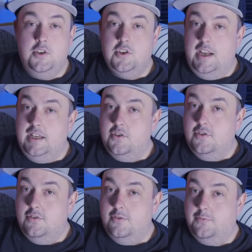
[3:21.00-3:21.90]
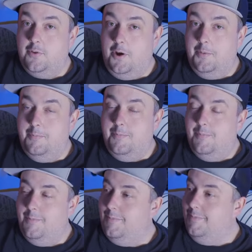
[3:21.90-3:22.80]
change from
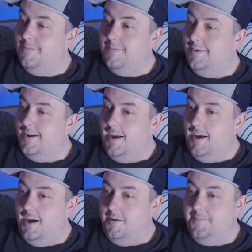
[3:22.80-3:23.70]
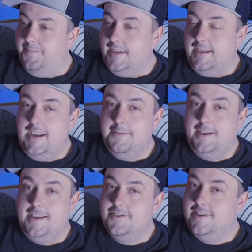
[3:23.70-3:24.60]
the game
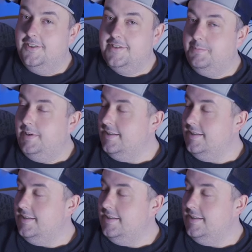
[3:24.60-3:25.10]
against Chelsea. Please